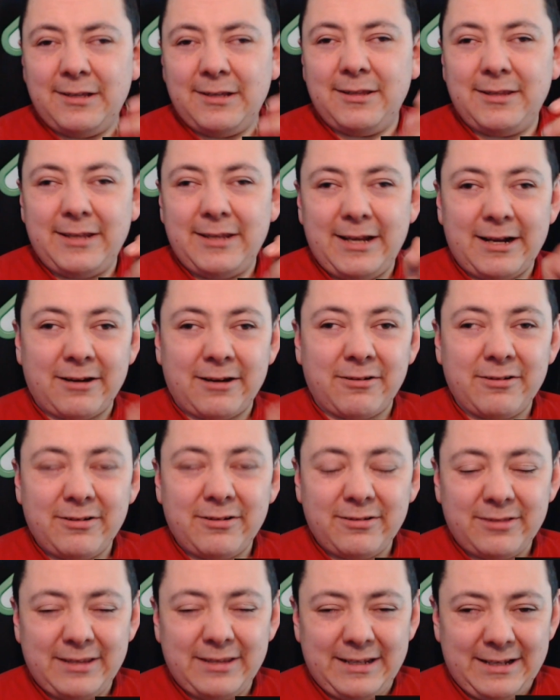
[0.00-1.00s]

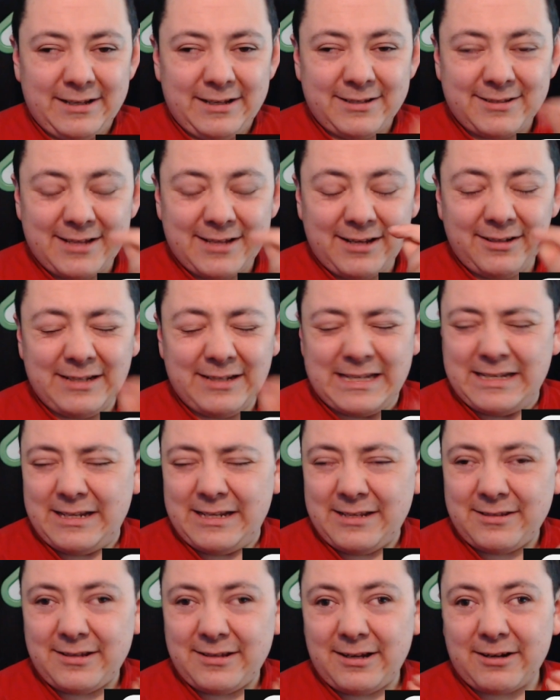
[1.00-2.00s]
the ascendant
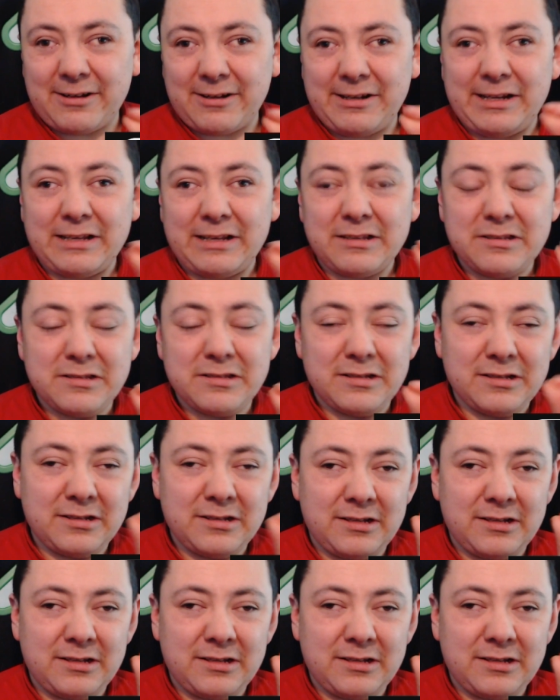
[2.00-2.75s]
is Aries,